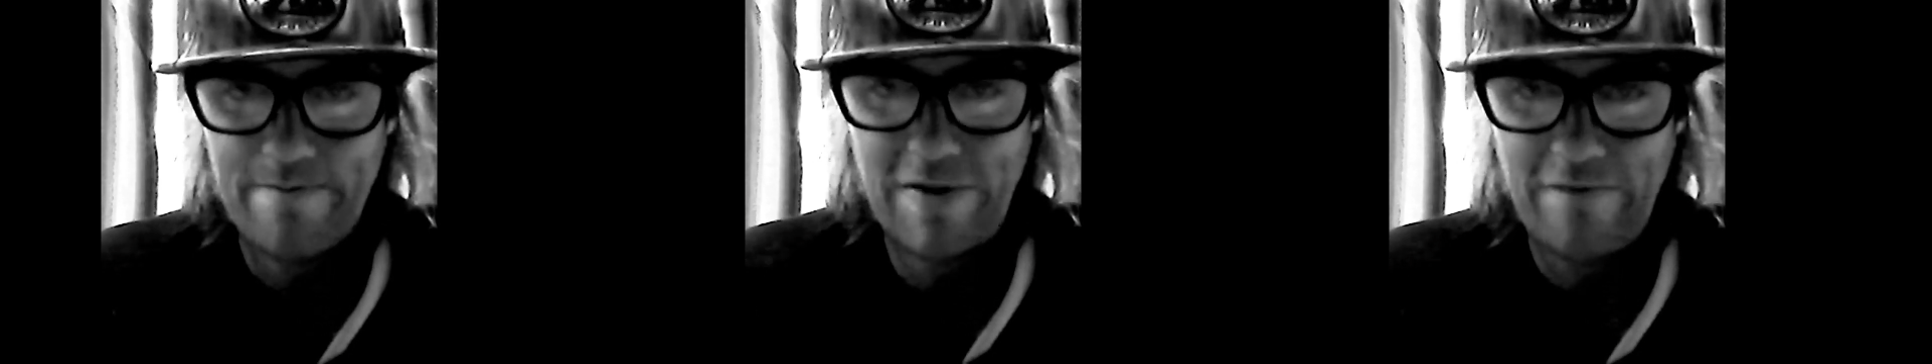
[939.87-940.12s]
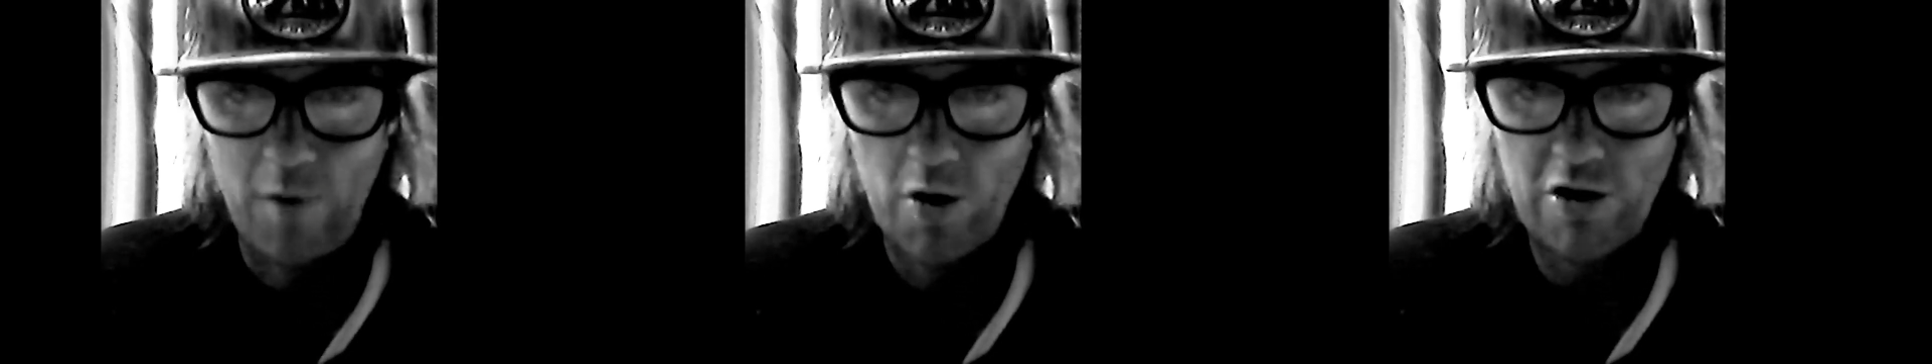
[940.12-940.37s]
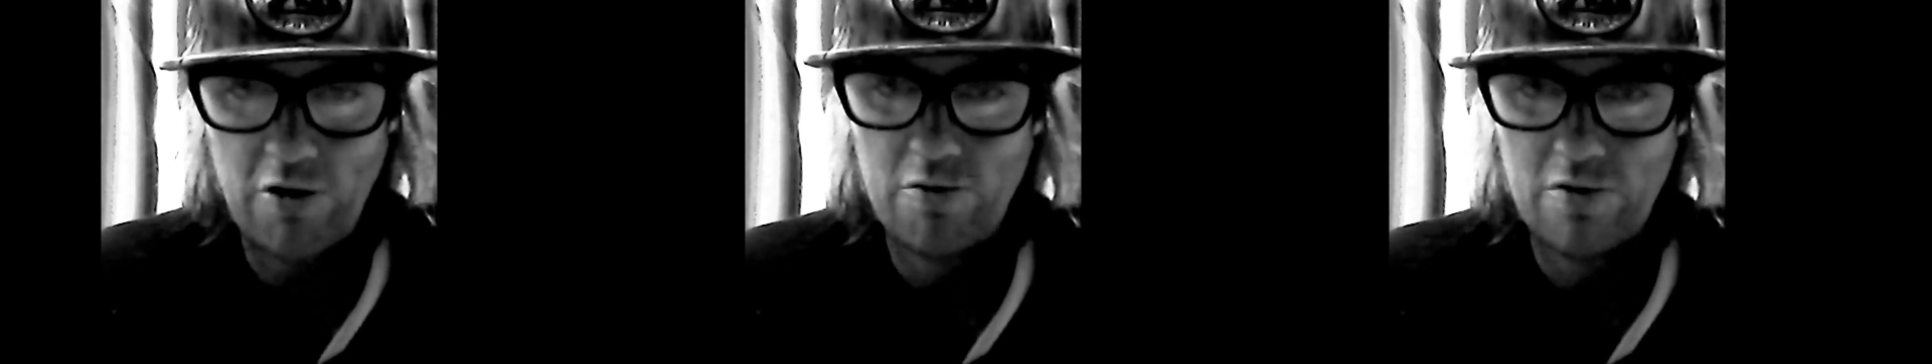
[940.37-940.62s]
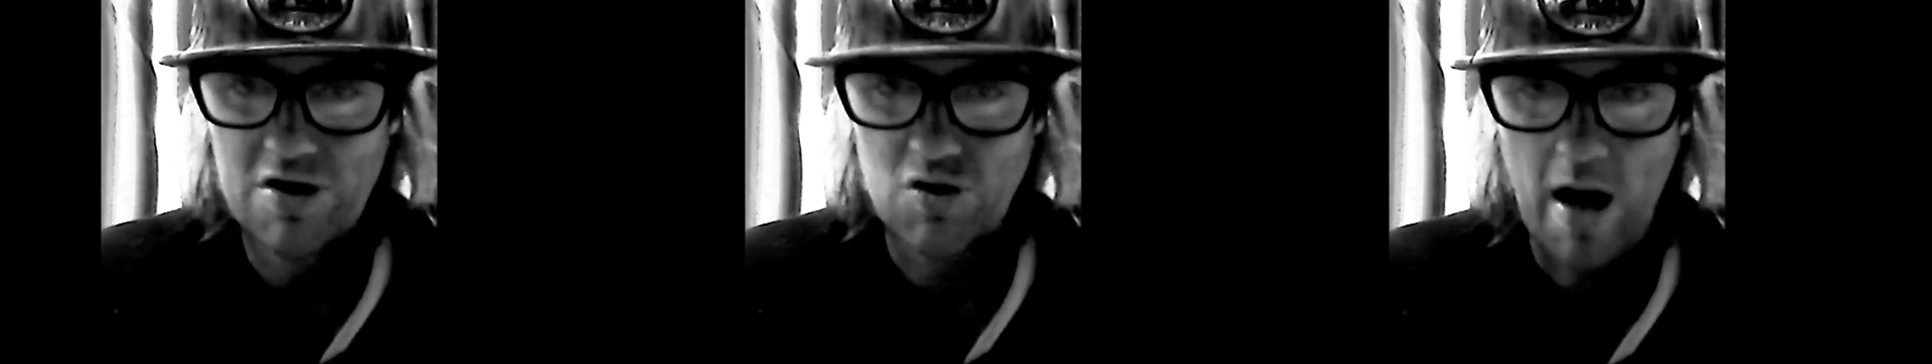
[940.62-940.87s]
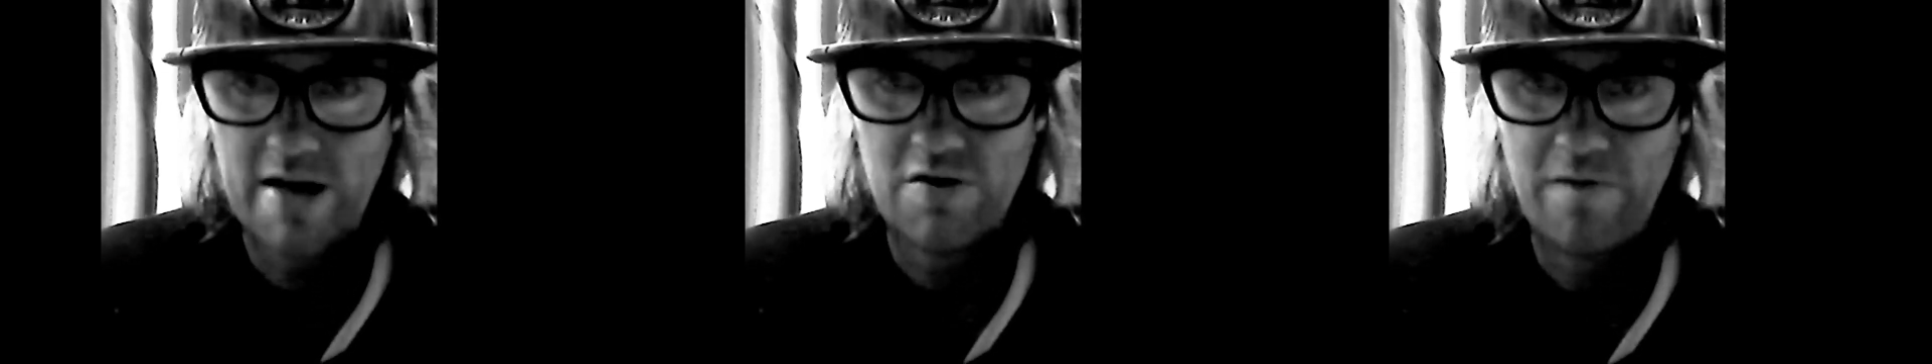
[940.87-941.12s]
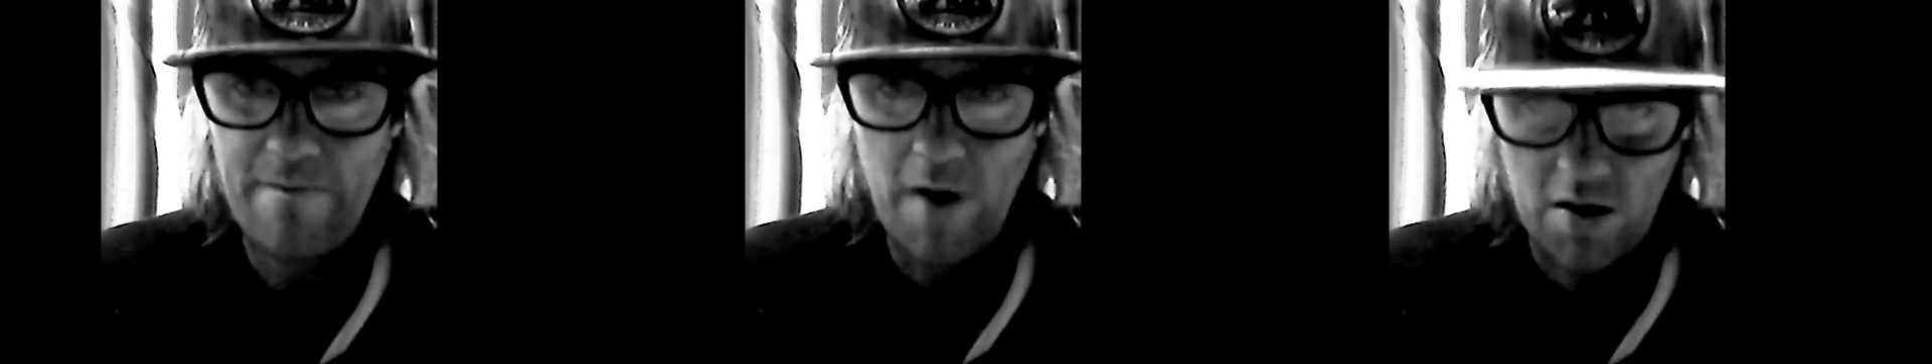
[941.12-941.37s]
before you try to
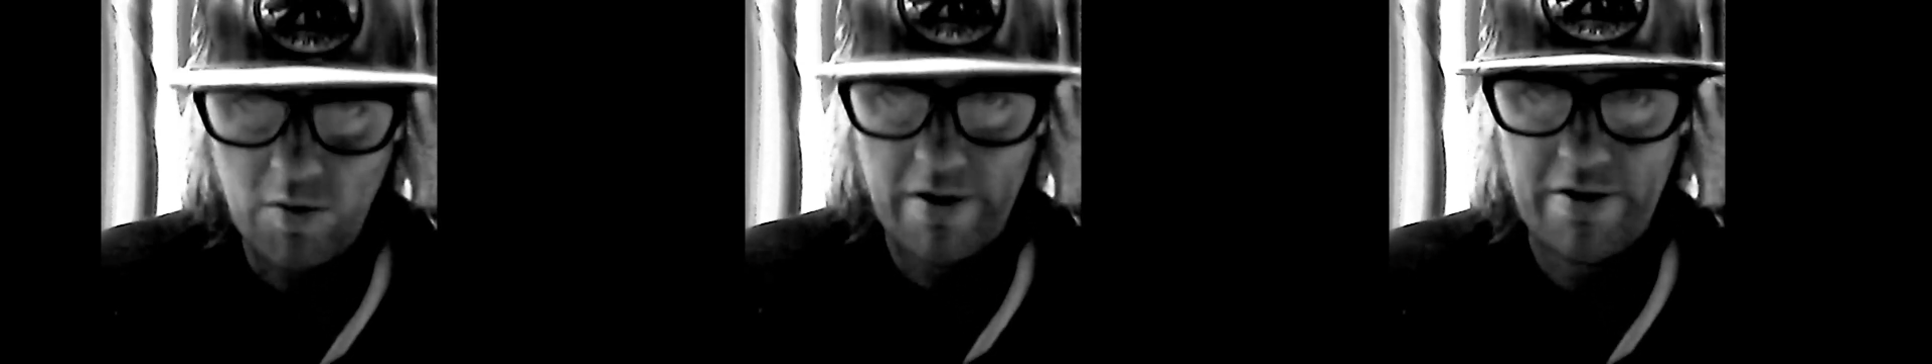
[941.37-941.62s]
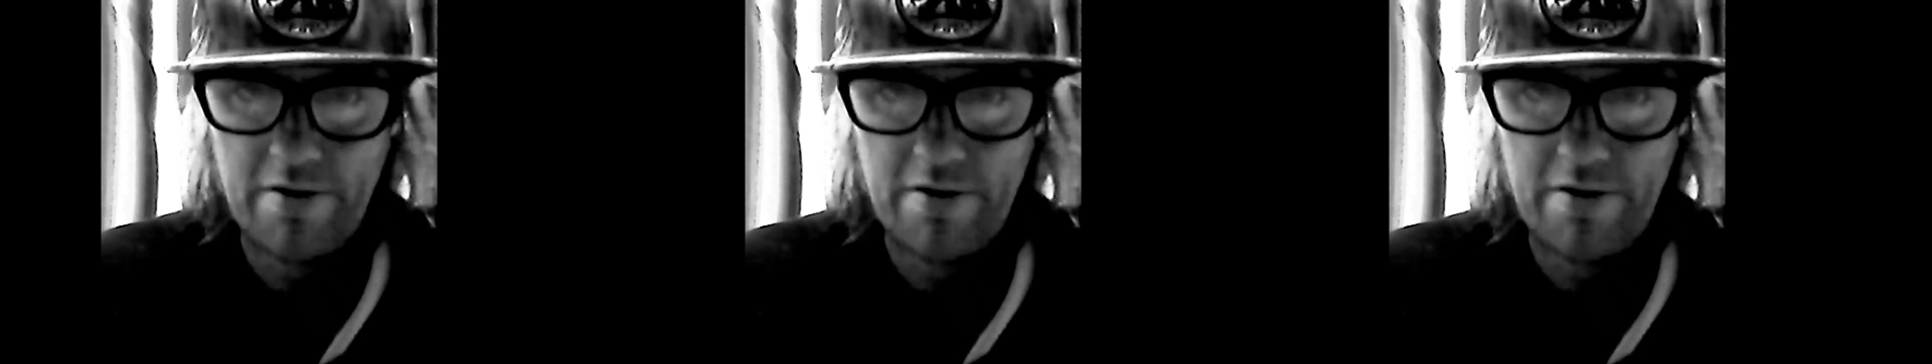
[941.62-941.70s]
fuck with